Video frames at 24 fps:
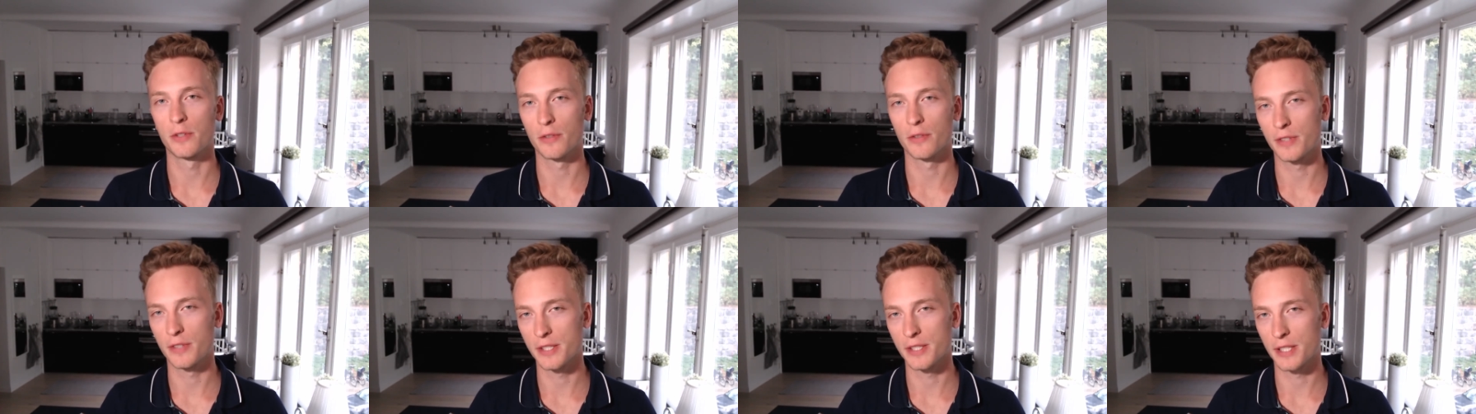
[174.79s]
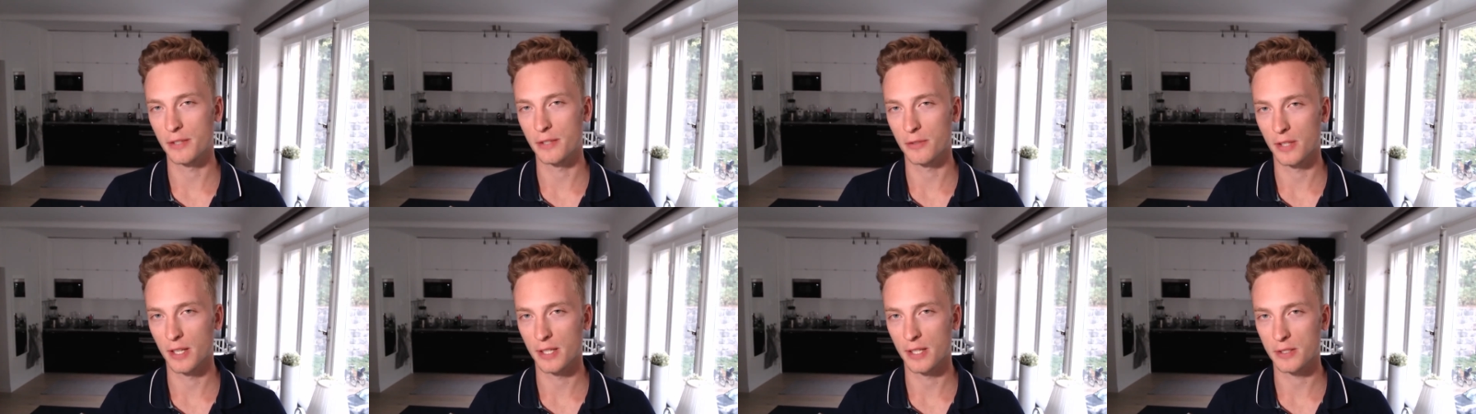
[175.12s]
of
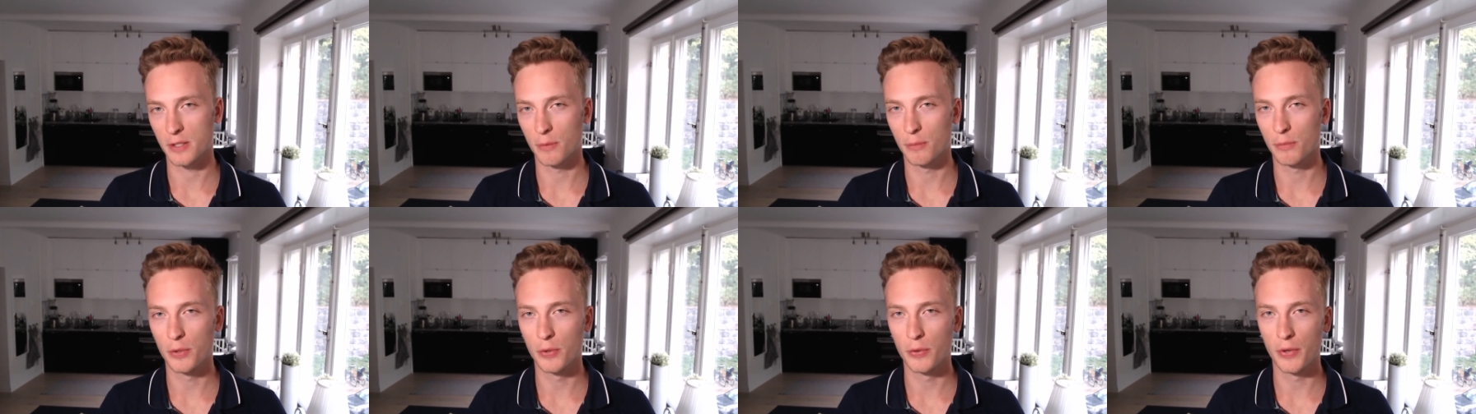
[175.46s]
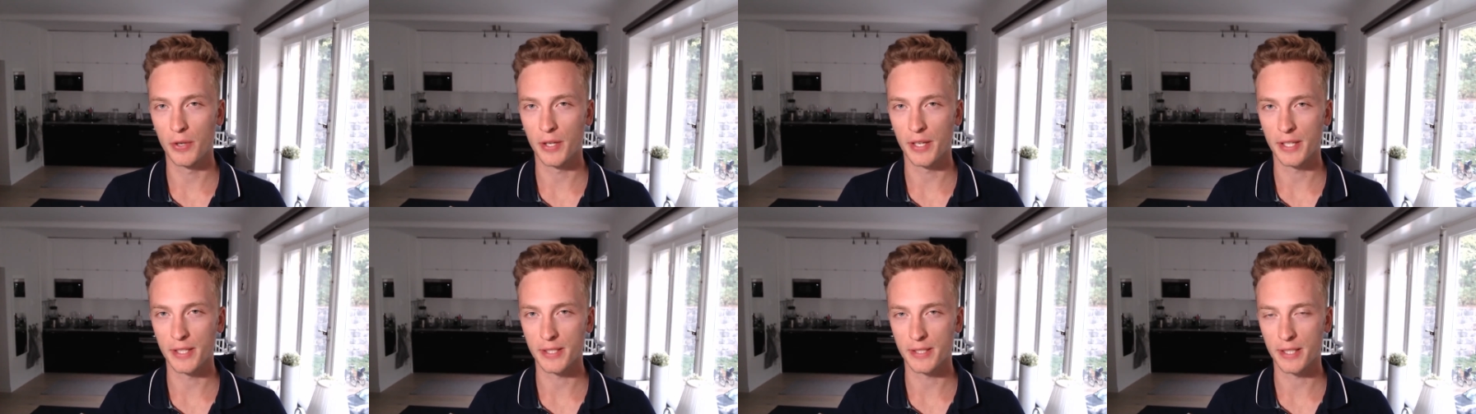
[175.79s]
decentralized
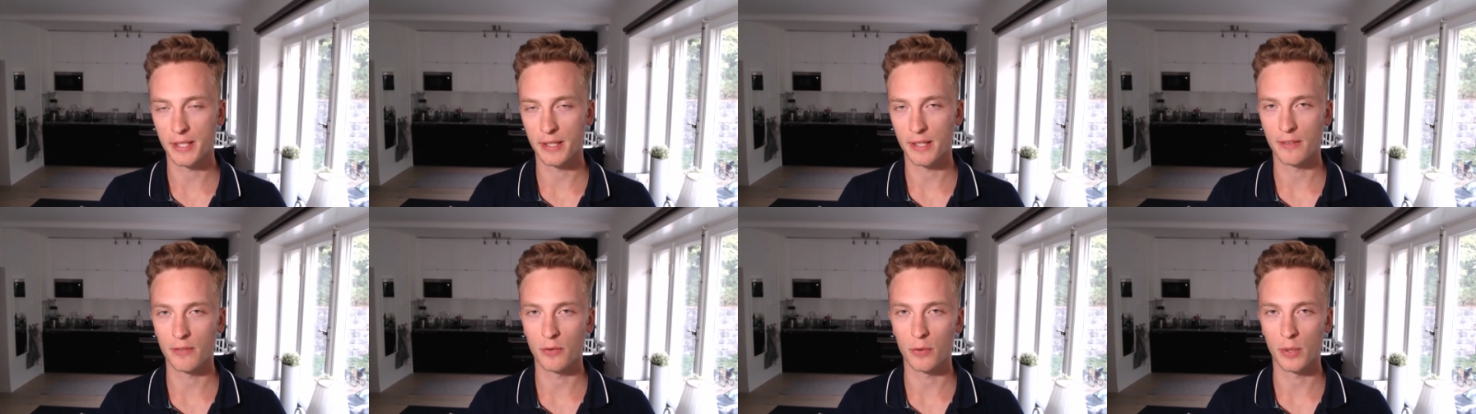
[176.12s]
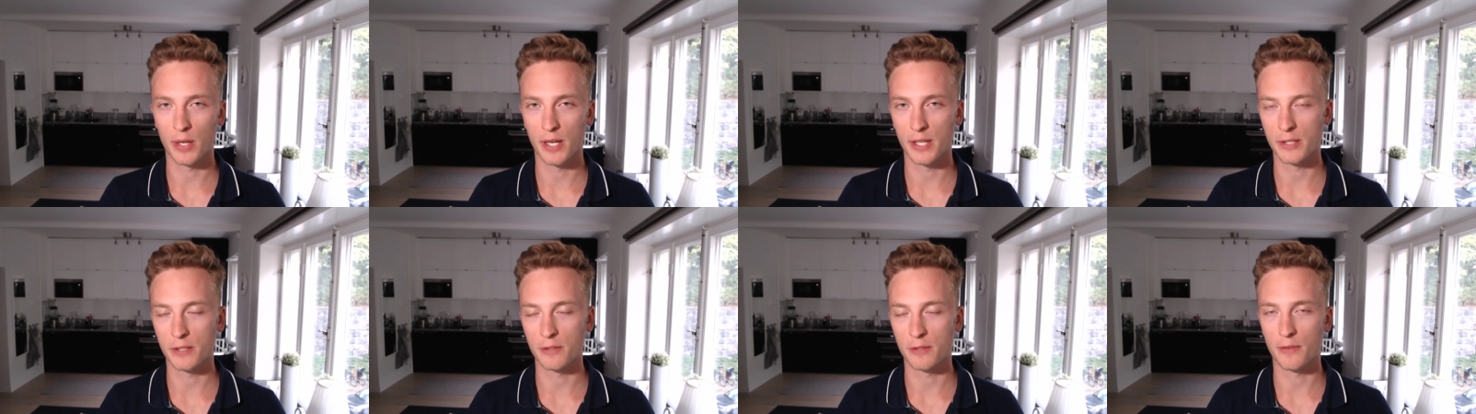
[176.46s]
computing is that
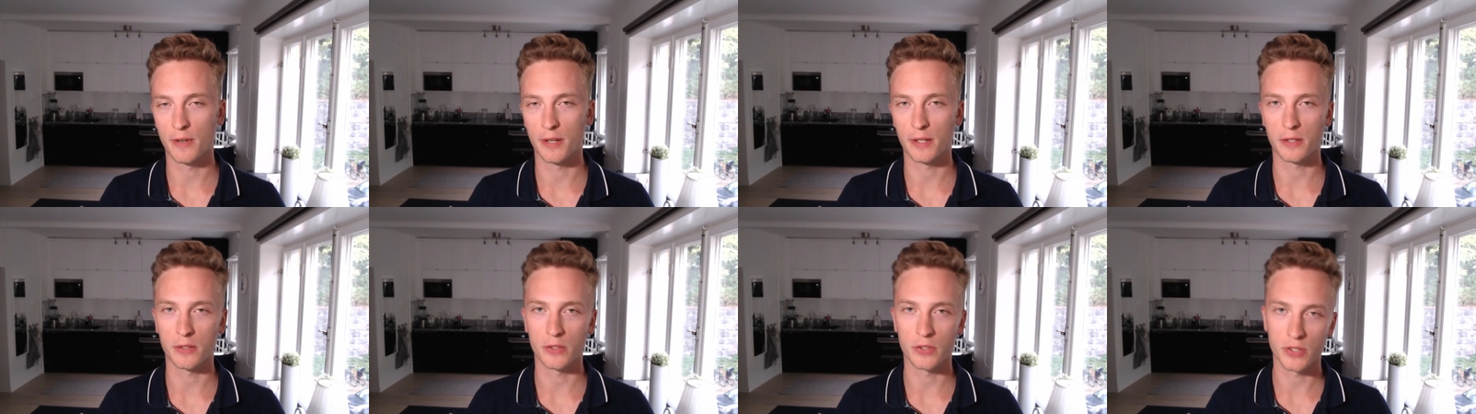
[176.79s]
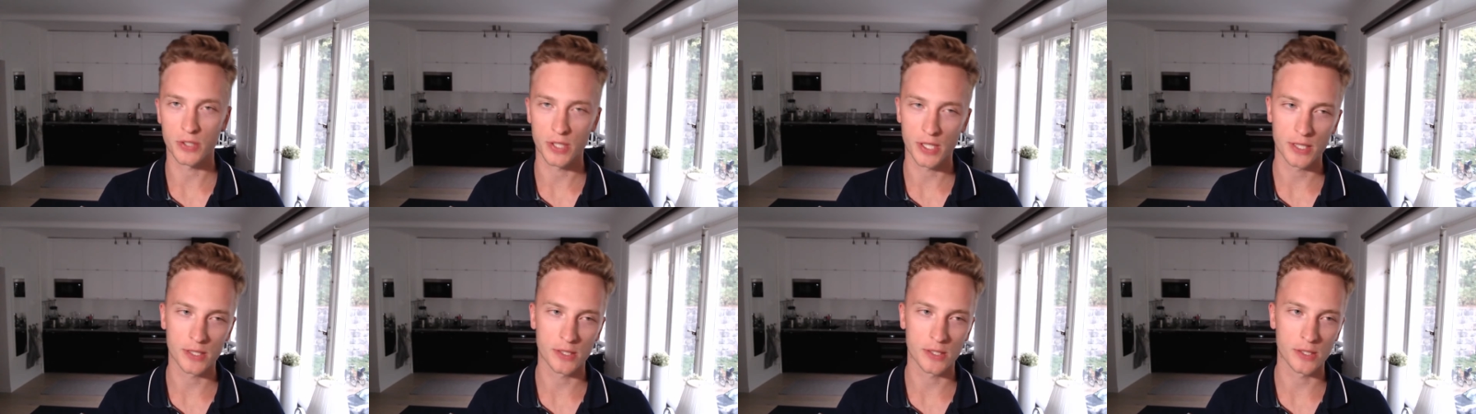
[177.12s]
everyone has to find
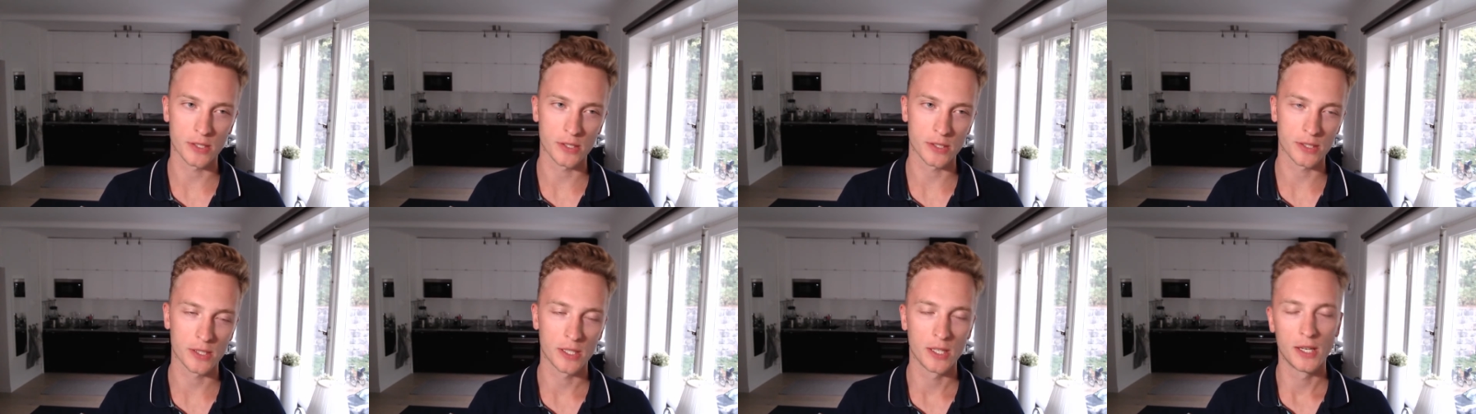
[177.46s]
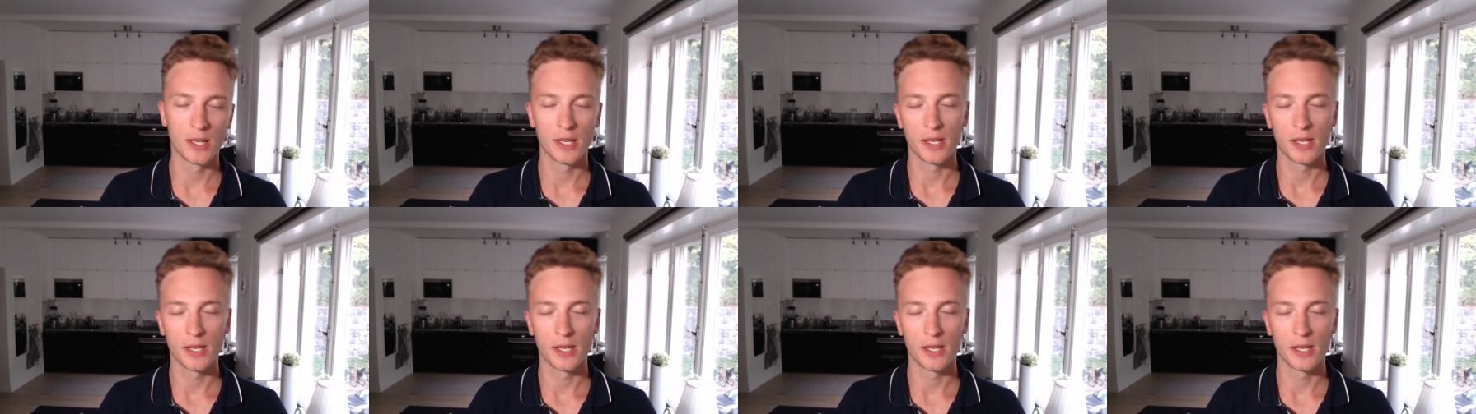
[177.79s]
consensus,